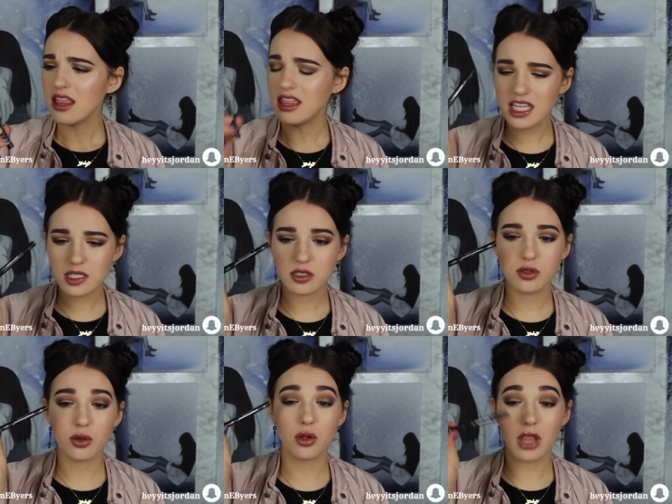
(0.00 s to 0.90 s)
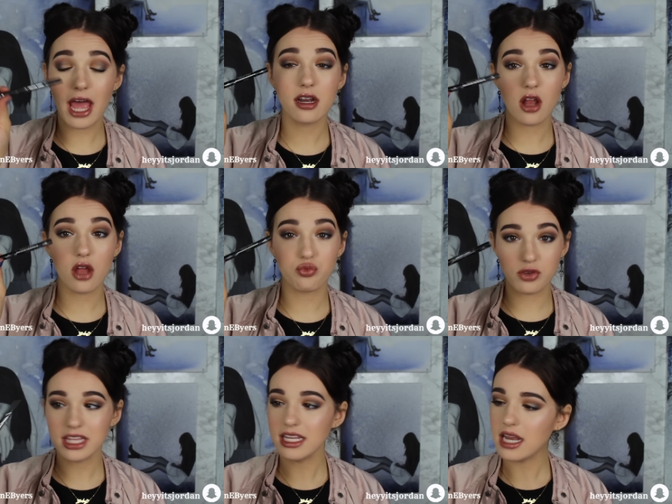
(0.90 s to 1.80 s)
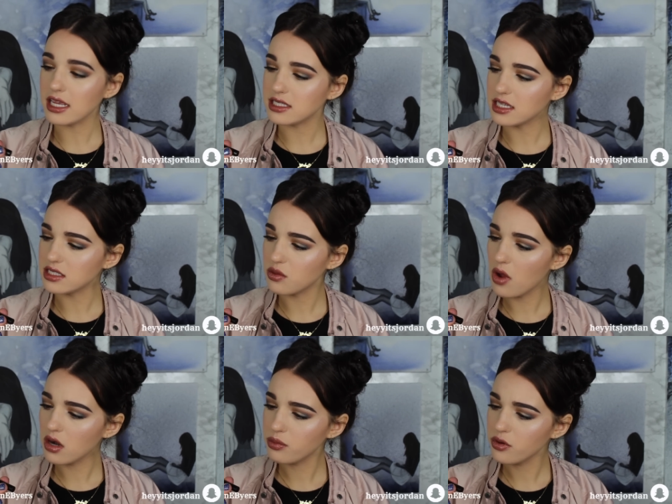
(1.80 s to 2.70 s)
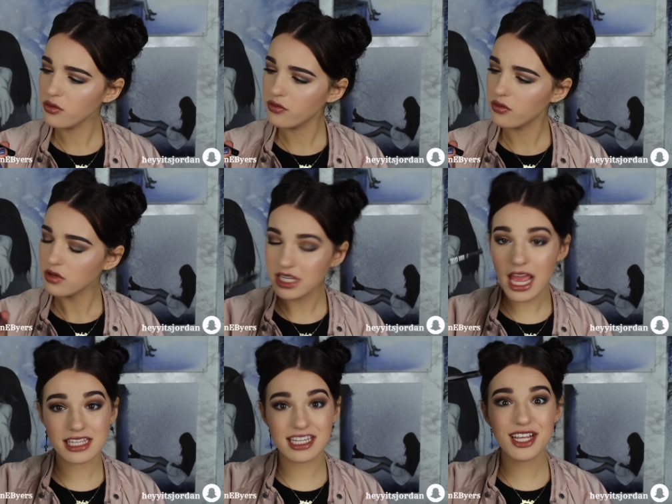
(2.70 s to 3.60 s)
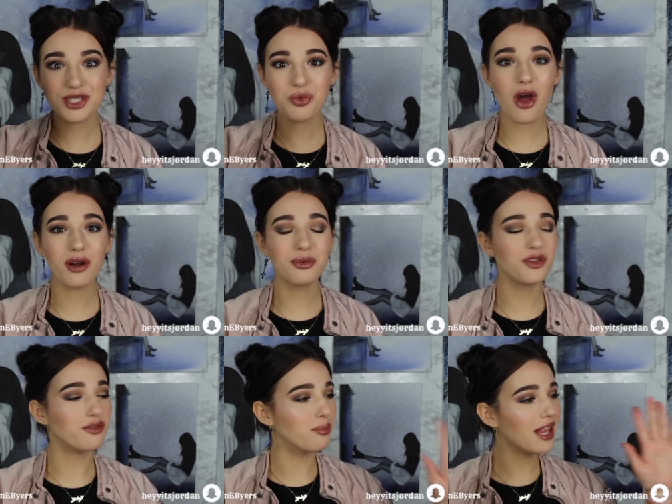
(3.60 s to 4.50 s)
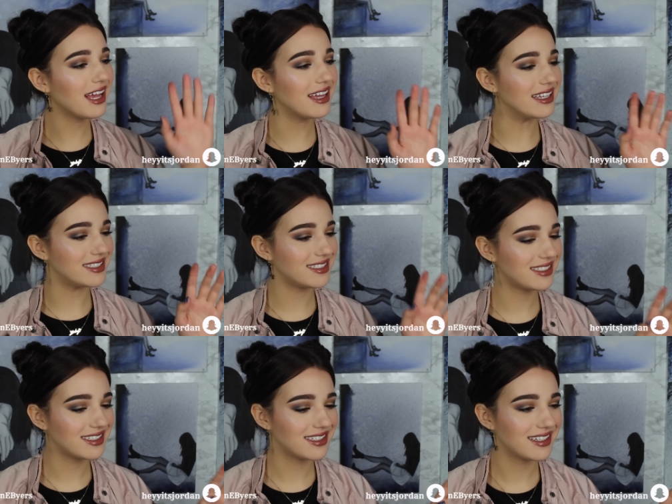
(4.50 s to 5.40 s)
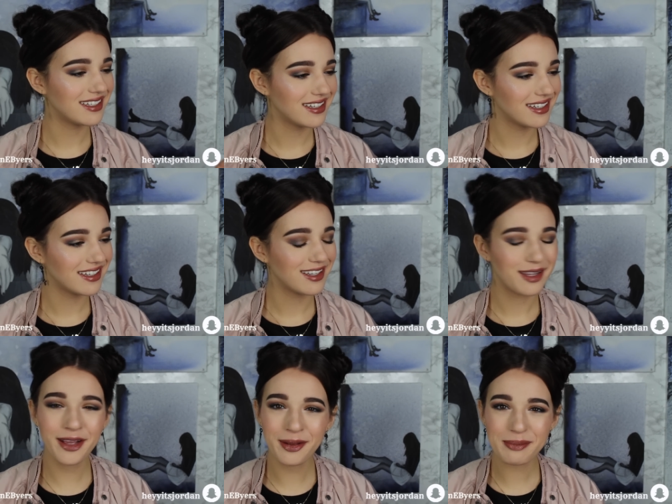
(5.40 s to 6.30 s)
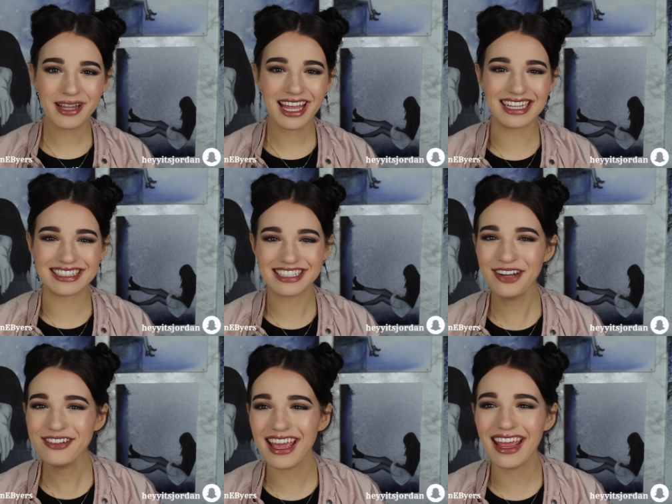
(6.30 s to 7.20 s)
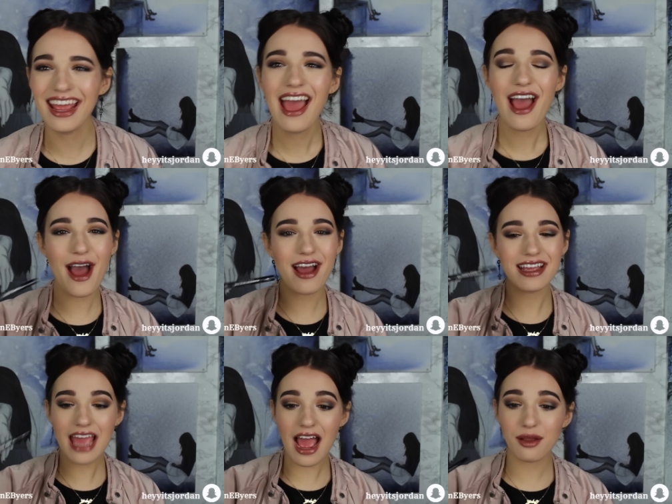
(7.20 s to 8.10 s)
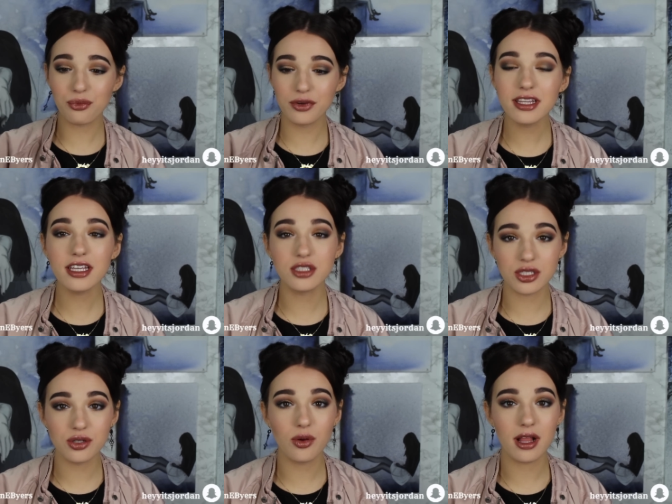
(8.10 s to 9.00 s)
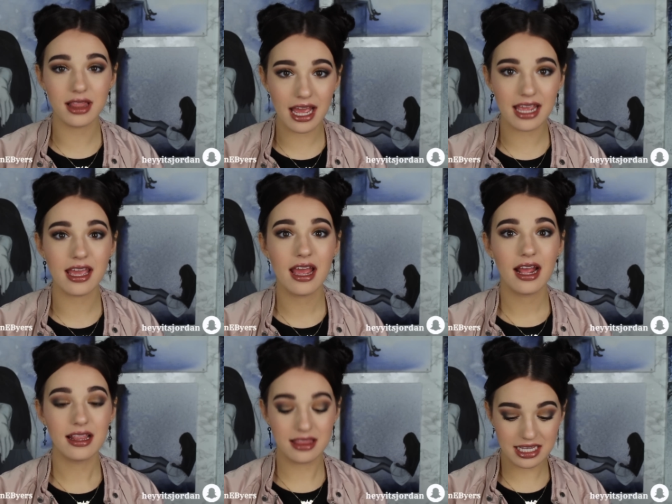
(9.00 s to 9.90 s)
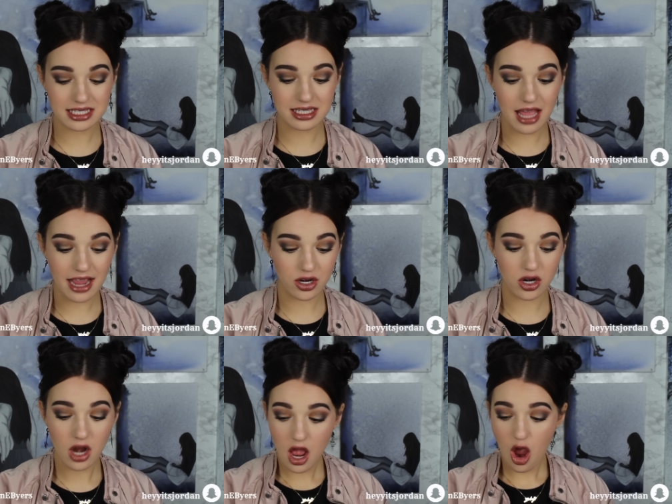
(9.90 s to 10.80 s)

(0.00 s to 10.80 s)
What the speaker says: This glided on really nice. Is it waterproof? Yes, it is waterproof. Bless. Bless. Okay. Yeah, I really do like this liner.